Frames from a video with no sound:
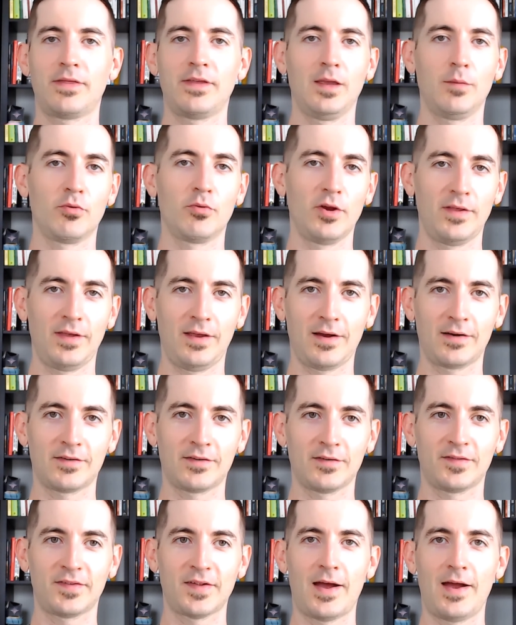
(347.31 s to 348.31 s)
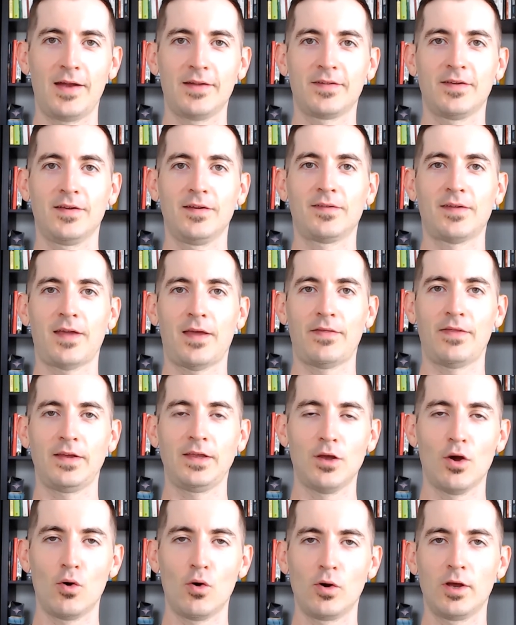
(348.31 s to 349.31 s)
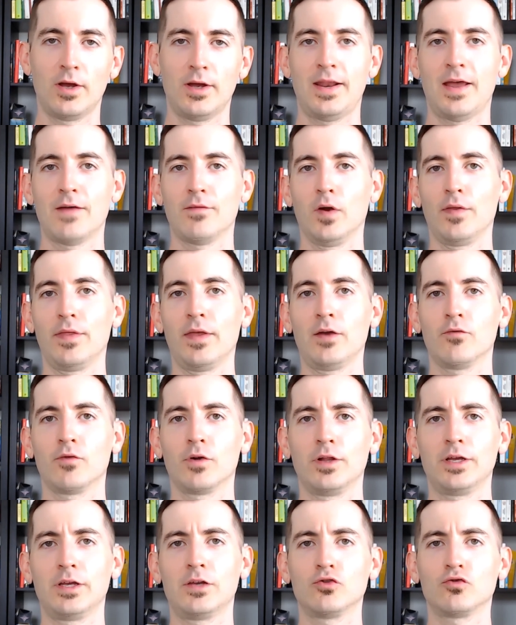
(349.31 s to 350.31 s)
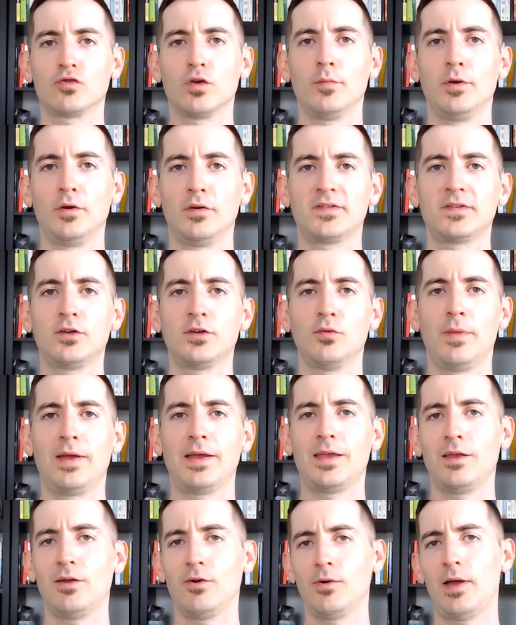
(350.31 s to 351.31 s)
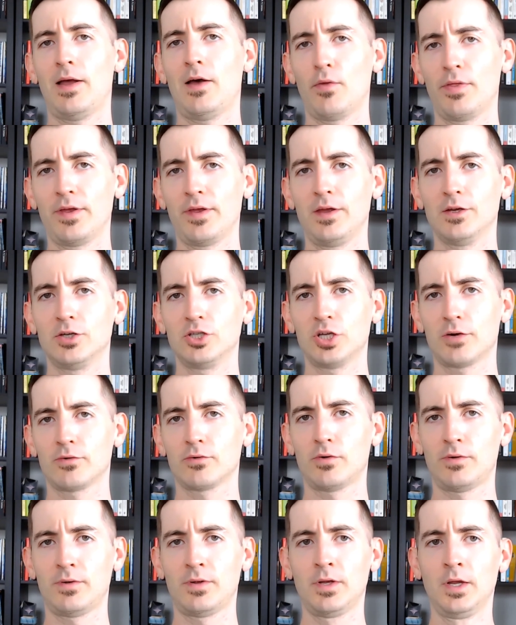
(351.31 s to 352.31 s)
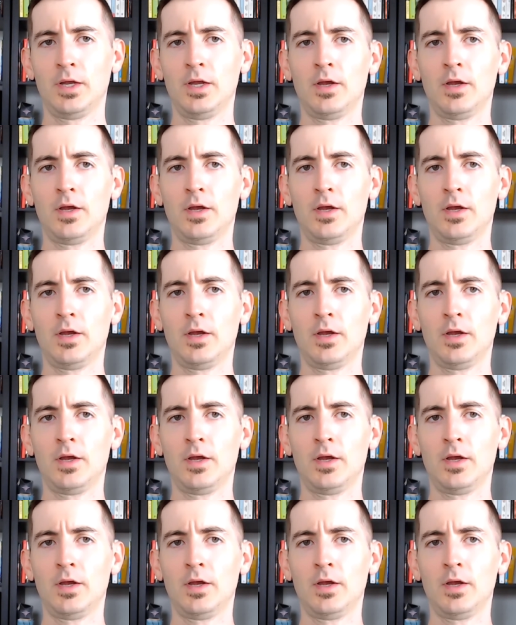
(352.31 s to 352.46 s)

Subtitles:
the breathing exercises and the yoga and everything really contributes to making you healthy in general.